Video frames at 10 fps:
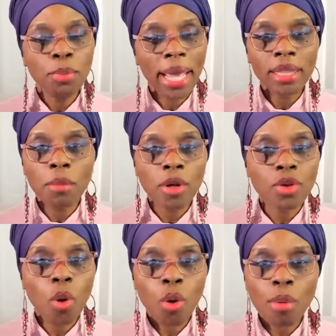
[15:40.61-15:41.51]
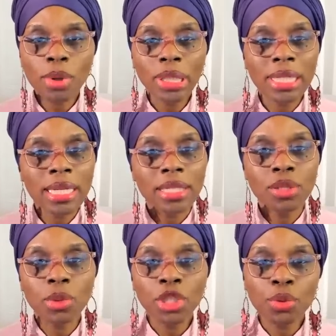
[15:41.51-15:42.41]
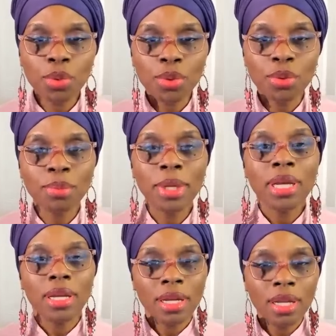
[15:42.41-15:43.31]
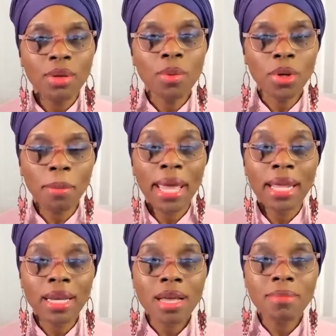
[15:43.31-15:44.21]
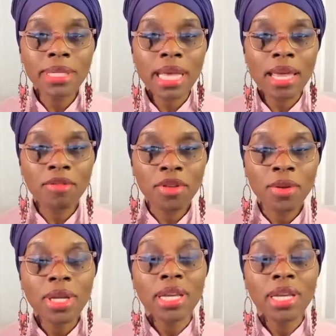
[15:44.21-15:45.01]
make the most horrible decisions with your womb, and then you want a man to come save you.